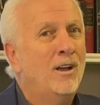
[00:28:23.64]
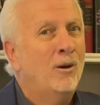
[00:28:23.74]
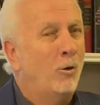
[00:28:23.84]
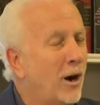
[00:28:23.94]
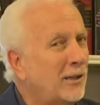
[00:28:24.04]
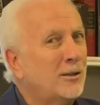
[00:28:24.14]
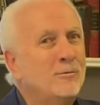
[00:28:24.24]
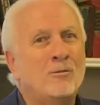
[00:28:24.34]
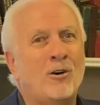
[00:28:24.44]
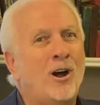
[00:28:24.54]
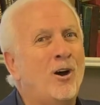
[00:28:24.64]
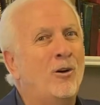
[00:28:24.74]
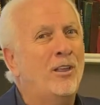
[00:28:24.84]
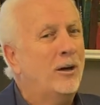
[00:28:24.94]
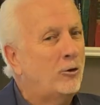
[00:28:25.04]
Watch them
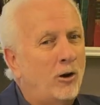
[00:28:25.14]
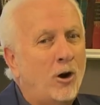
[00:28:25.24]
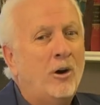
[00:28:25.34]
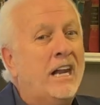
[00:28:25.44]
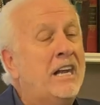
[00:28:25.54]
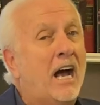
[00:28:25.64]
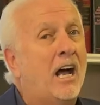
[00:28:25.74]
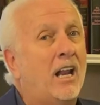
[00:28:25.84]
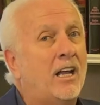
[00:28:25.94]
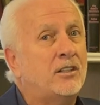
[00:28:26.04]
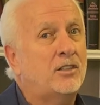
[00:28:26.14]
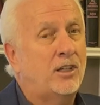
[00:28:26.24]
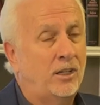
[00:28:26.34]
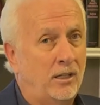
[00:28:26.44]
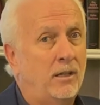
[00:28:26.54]
grow. They'll grow in knowledge.
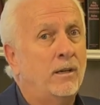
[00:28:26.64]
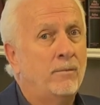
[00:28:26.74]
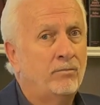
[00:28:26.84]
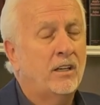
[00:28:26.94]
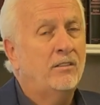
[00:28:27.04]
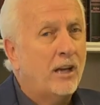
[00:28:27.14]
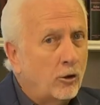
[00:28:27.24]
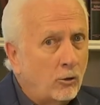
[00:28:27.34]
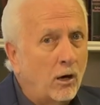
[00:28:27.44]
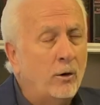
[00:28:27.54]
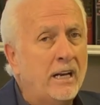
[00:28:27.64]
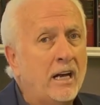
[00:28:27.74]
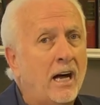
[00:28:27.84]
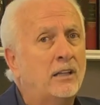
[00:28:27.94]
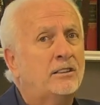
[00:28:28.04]
They'll grow in
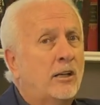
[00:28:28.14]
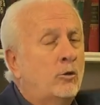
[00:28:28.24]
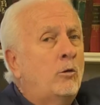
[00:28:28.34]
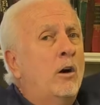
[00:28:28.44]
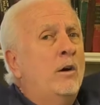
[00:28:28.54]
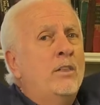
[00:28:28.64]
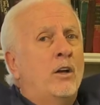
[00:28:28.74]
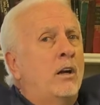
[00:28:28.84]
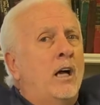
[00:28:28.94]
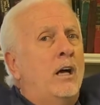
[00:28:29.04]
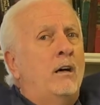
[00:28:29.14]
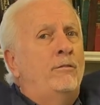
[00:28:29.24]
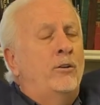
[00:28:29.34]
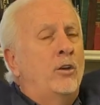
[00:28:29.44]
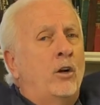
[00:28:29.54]
knowledge. They'll grow in their
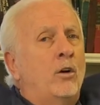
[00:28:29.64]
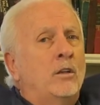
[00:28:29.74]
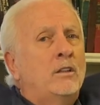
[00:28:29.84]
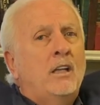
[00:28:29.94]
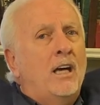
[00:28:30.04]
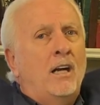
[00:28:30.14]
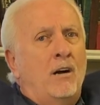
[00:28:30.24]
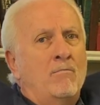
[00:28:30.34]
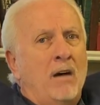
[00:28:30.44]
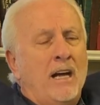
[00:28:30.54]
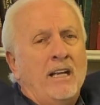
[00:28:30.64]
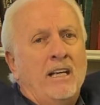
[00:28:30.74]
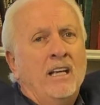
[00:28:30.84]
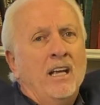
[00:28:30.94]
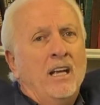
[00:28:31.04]
love for the Lord God Almighty.
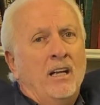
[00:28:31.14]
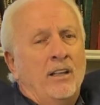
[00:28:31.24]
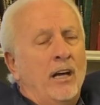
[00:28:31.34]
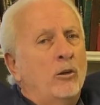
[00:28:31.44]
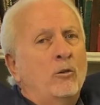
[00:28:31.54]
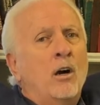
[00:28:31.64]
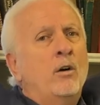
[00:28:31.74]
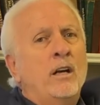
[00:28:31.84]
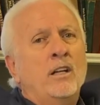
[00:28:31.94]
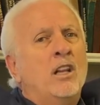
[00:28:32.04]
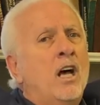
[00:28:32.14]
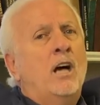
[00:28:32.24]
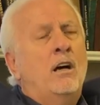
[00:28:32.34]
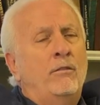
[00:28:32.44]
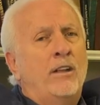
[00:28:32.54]
They'll grow in
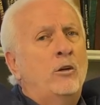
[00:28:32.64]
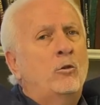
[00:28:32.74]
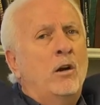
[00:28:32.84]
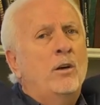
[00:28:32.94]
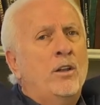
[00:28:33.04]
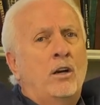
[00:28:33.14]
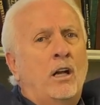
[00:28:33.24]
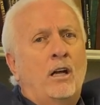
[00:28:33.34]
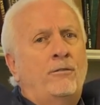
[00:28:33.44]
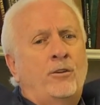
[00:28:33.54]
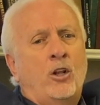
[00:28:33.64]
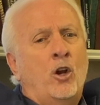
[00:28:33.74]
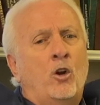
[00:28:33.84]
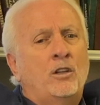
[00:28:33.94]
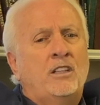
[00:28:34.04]
love. They'll grow in their love for the
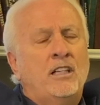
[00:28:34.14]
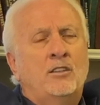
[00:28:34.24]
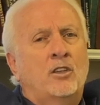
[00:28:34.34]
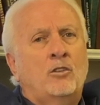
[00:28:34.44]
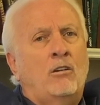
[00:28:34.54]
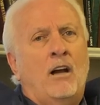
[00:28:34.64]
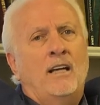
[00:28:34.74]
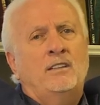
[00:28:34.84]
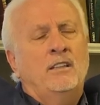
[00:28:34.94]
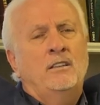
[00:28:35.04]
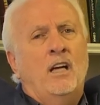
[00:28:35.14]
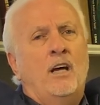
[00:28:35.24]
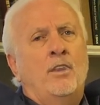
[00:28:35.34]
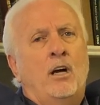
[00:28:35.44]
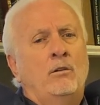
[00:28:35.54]
Lord Jesus Christ and
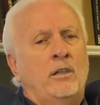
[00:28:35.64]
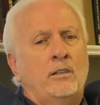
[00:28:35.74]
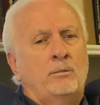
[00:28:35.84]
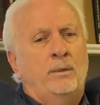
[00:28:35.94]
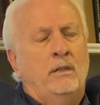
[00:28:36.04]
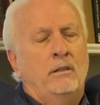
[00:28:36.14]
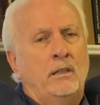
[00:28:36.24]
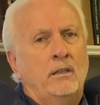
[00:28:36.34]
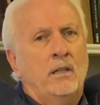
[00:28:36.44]
God the Holy Spirit.